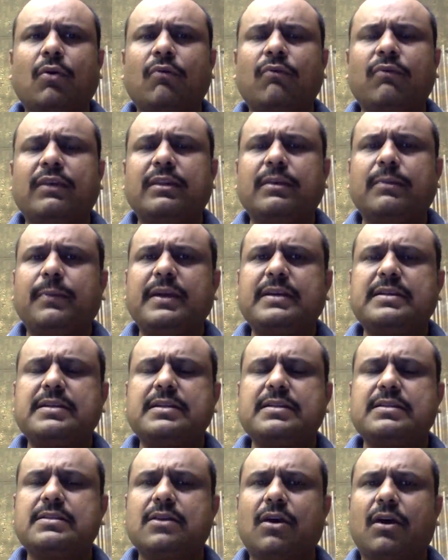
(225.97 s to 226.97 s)
When the patient
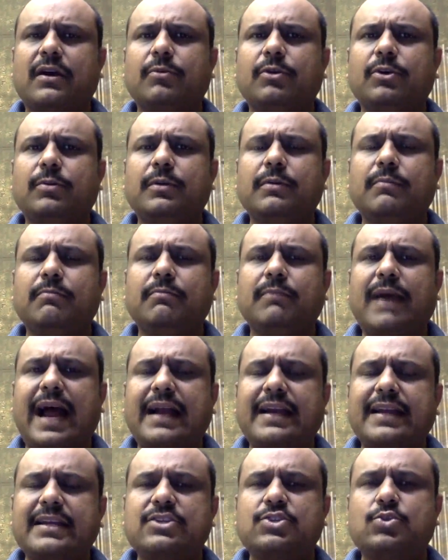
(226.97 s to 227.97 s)
is not able to be
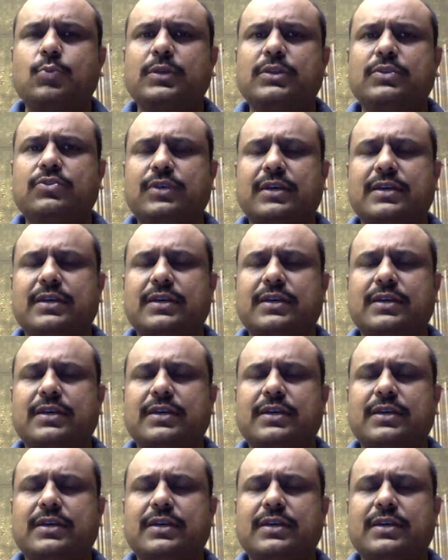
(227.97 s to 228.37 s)
managed with